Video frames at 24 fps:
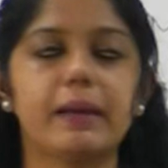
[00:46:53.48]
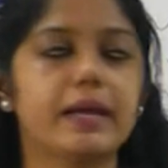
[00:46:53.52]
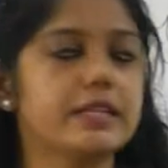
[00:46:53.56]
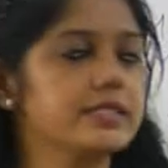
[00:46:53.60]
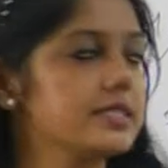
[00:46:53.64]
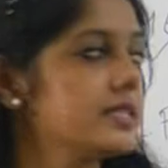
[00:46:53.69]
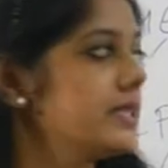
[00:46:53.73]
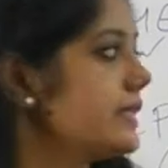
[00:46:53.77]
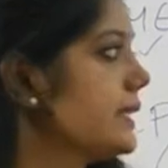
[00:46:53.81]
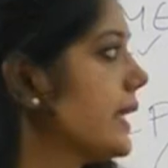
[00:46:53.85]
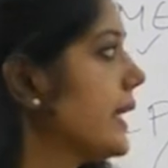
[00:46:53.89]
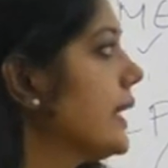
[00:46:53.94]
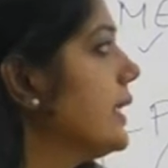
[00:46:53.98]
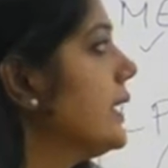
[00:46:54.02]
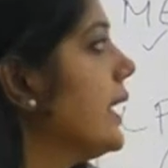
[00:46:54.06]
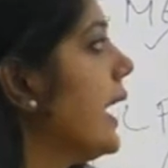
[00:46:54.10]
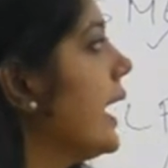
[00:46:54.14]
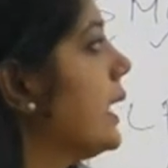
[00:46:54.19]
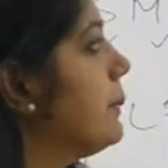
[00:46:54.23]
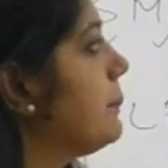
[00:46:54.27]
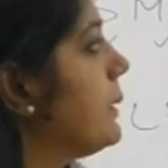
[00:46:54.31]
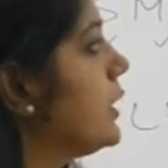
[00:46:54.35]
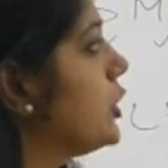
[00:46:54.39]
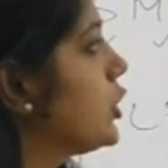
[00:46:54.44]
matter 10
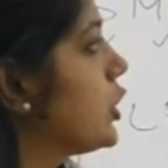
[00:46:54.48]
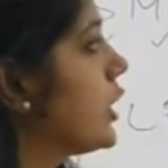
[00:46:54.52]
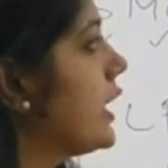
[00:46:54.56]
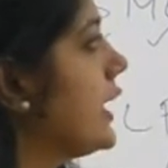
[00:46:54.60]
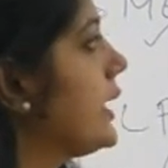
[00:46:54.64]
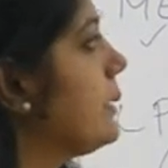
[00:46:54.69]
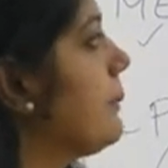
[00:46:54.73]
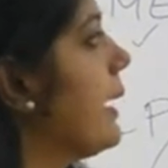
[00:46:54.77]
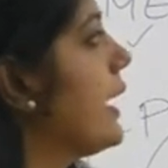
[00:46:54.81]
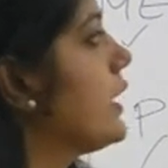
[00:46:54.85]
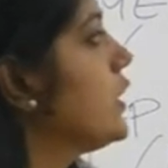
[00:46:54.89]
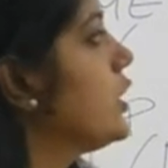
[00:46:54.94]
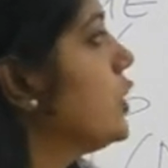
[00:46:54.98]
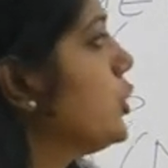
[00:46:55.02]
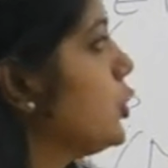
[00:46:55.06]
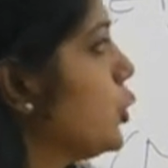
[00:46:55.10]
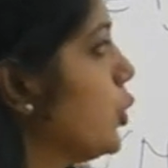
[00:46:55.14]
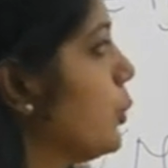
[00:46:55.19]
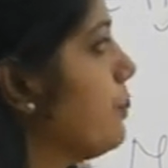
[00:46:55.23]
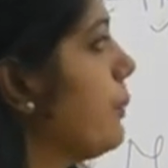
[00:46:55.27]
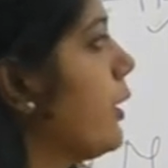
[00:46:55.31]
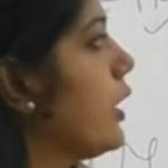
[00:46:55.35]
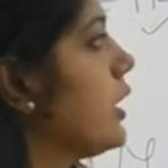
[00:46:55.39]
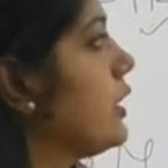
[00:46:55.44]
and particulate matter
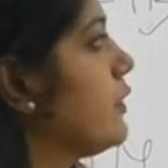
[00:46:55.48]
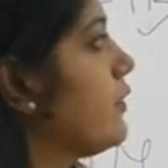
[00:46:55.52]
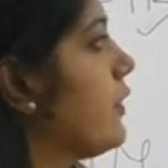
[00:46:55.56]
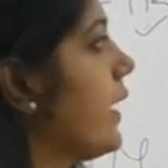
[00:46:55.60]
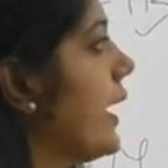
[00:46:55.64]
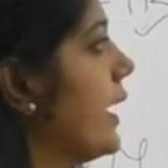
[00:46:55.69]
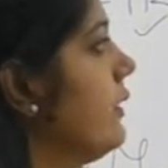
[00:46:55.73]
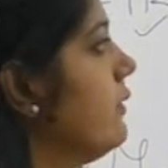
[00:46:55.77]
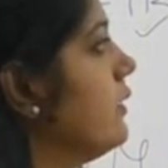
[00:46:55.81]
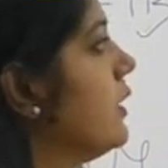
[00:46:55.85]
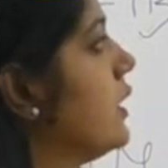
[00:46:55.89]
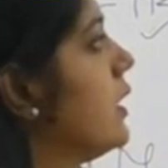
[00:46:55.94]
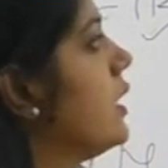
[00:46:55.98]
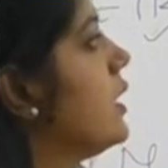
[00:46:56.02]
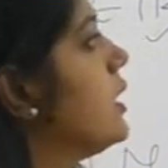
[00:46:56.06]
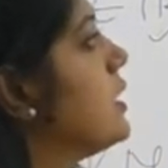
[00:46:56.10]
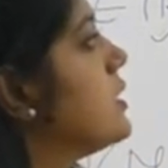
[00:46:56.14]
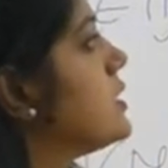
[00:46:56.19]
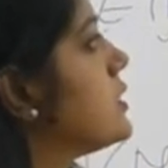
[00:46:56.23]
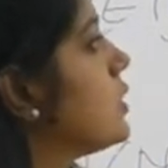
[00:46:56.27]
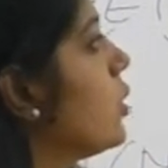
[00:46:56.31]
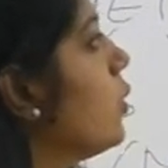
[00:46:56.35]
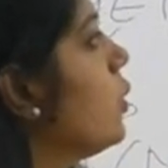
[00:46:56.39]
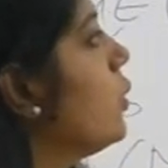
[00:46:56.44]
2.5.
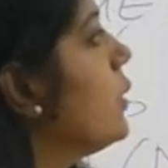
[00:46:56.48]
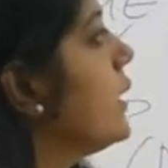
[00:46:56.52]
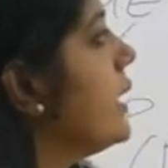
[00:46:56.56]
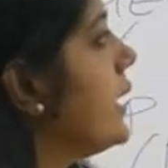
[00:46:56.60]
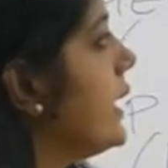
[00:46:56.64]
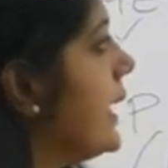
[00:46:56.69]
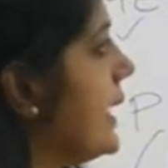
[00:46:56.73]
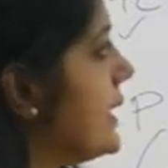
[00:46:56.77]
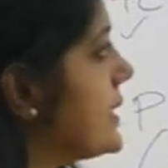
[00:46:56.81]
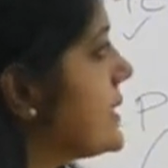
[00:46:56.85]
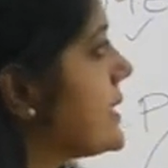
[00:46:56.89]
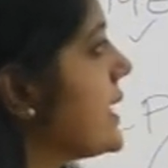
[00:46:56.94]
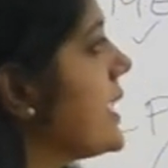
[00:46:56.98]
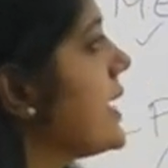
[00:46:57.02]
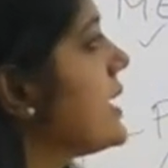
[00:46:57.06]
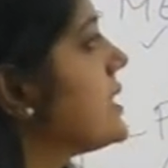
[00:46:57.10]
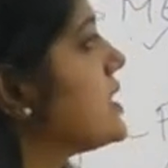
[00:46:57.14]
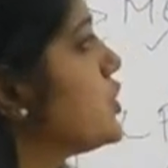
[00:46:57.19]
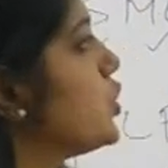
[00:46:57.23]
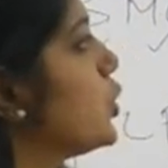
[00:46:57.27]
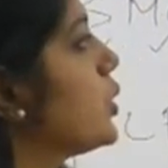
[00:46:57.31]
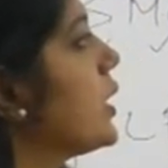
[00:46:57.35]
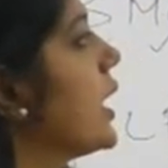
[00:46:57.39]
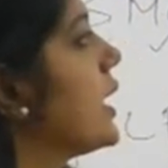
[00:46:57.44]
So, it
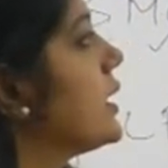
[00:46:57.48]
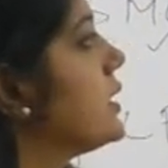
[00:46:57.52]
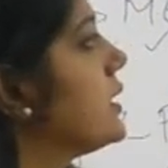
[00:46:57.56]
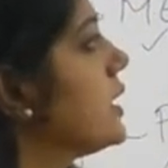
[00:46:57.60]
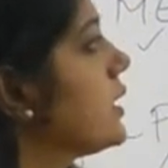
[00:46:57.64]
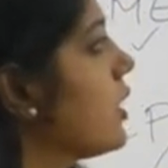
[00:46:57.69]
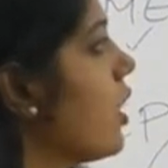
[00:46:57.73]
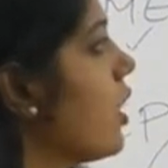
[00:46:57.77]
seeks to cut the